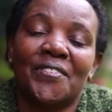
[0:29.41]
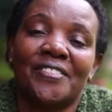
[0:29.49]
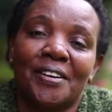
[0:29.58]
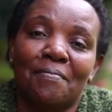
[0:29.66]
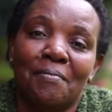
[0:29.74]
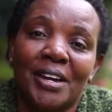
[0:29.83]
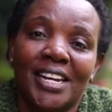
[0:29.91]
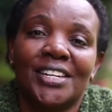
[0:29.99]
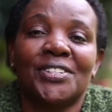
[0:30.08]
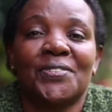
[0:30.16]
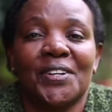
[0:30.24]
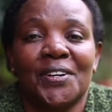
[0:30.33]
of the
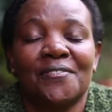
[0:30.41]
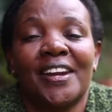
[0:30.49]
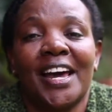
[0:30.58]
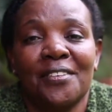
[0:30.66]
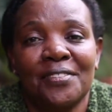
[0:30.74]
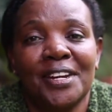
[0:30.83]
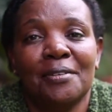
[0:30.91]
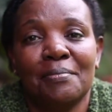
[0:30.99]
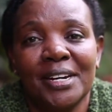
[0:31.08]
ministry of life in